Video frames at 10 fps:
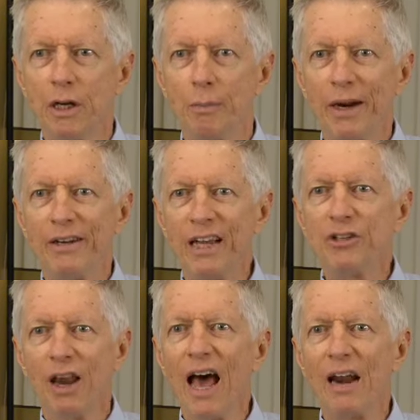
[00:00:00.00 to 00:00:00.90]
but it takes
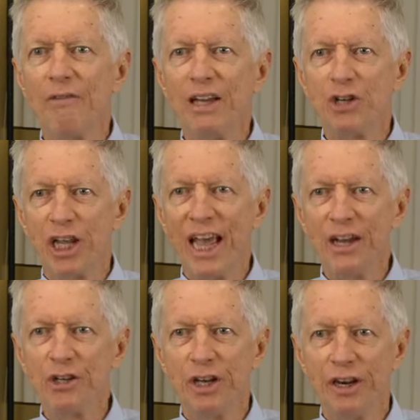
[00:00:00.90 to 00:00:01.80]
a lot of
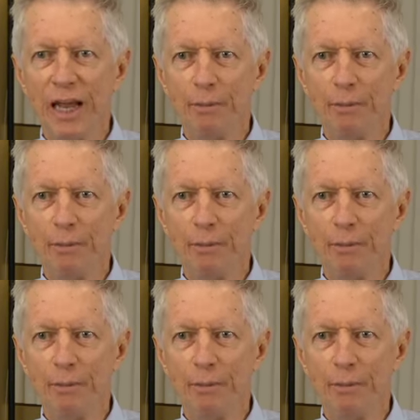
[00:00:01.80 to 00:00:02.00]
education and